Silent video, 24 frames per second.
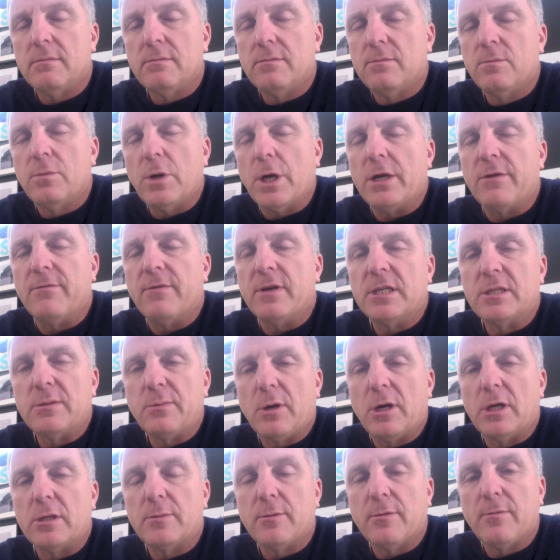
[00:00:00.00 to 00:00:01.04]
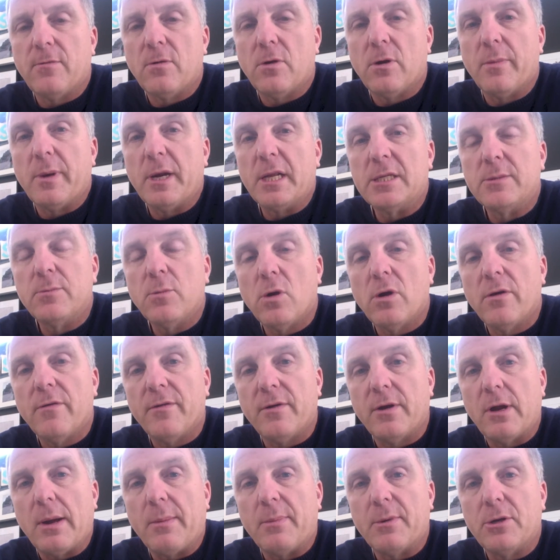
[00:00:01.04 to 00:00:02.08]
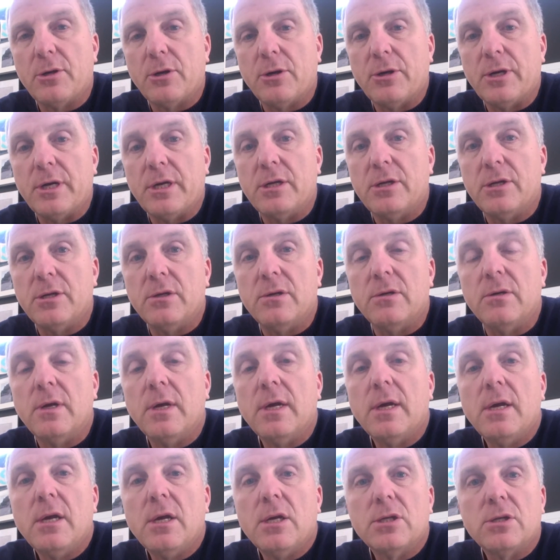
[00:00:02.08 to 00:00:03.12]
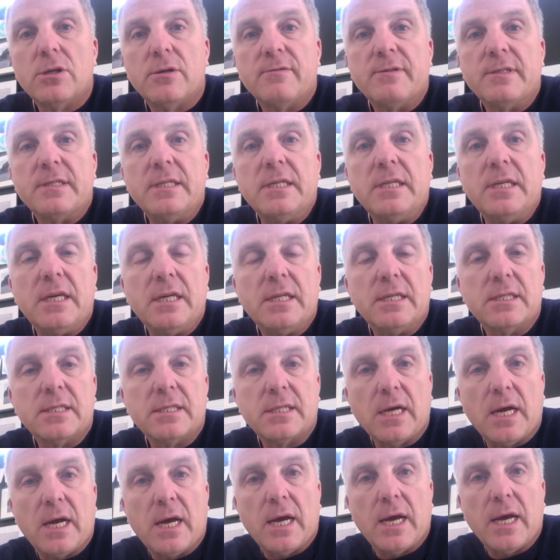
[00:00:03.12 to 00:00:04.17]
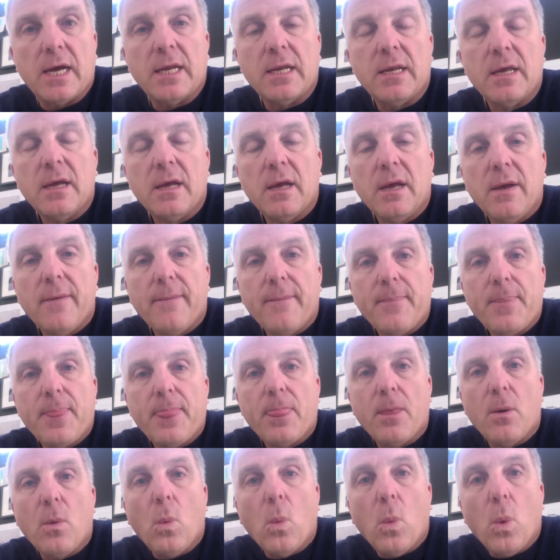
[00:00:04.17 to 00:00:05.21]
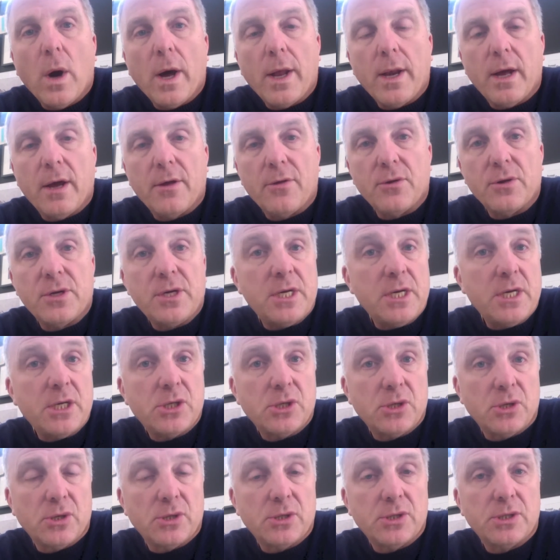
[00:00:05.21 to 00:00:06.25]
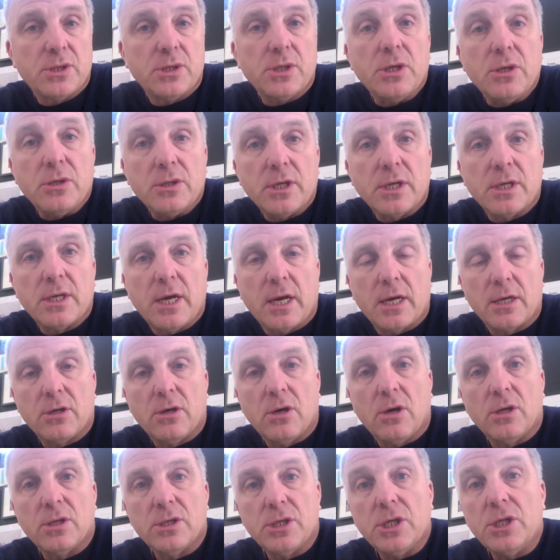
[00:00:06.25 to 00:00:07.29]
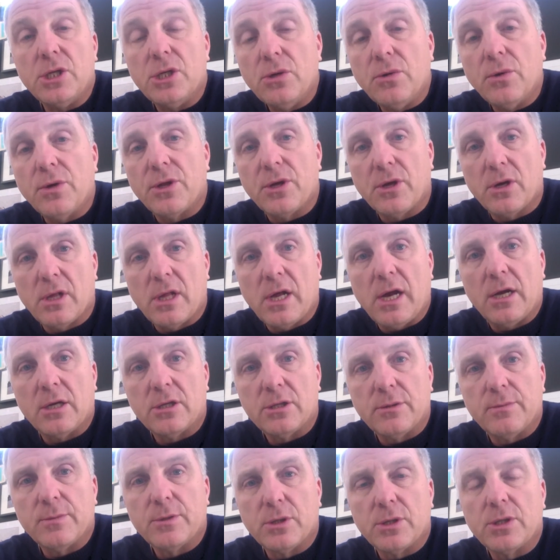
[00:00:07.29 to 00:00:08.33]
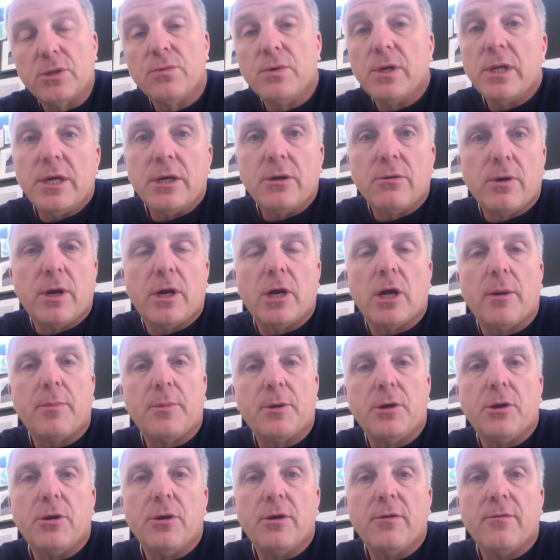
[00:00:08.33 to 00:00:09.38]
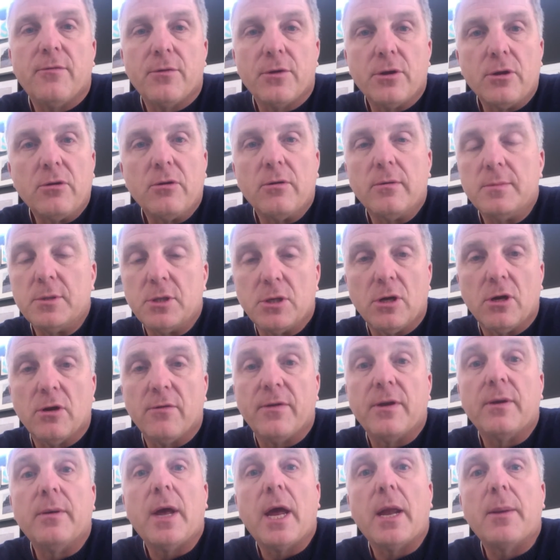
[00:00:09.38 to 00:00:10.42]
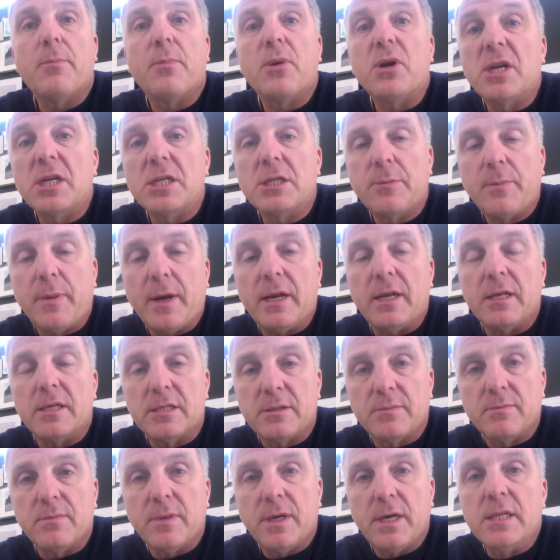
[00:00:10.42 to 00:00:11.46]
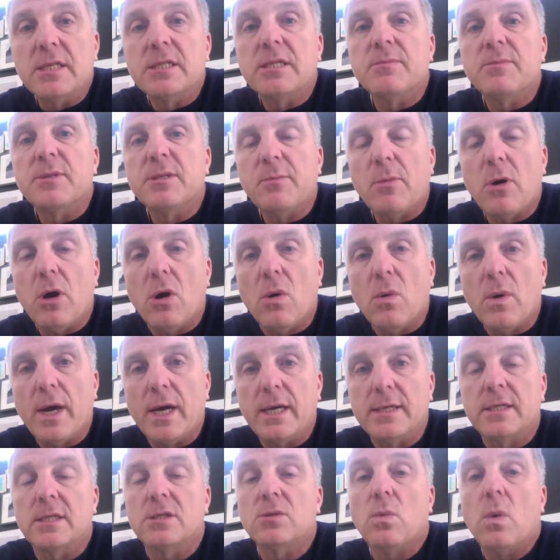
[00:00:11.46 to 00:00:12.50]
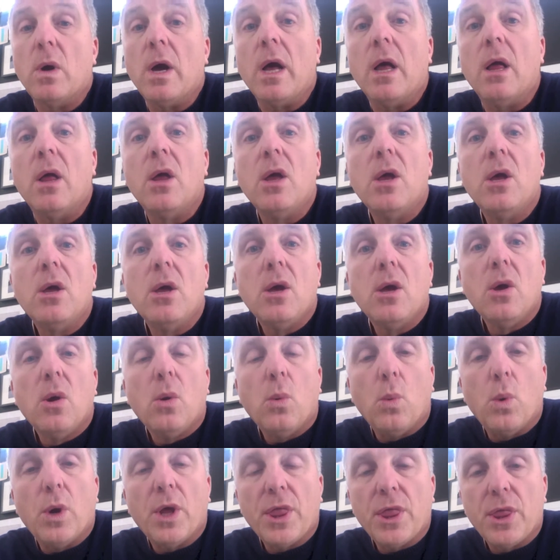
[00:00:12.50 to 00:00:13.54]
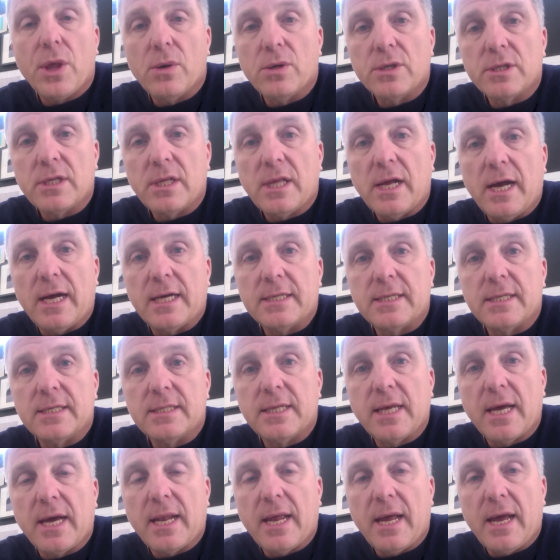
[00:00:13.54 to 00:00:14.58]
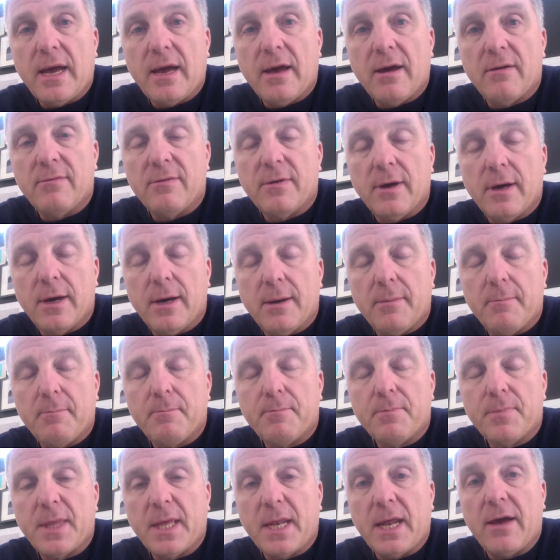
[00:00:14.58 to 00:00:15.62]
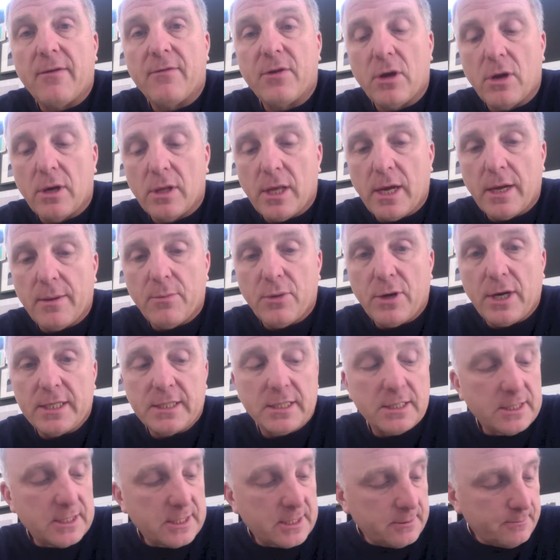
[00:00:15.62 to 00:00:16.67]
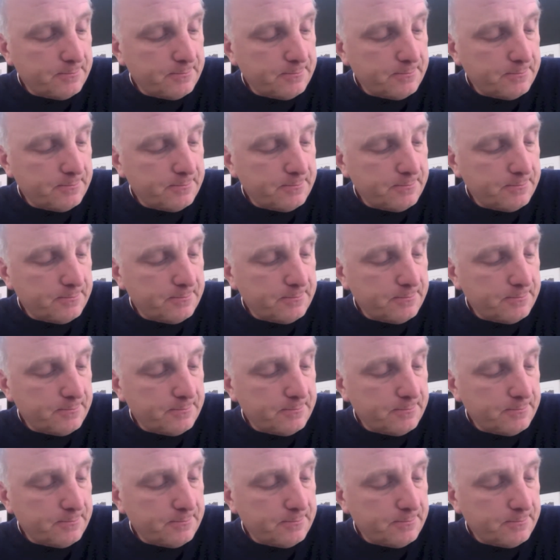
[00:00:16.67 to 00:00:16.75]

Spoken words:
what you've experienced before, but it's more of an opportunity to sort of see inside what other teachers using technology do with their classroom. So it's a really great opportunity for you to observe and participate in some small ways as well with those classes that have an online presence.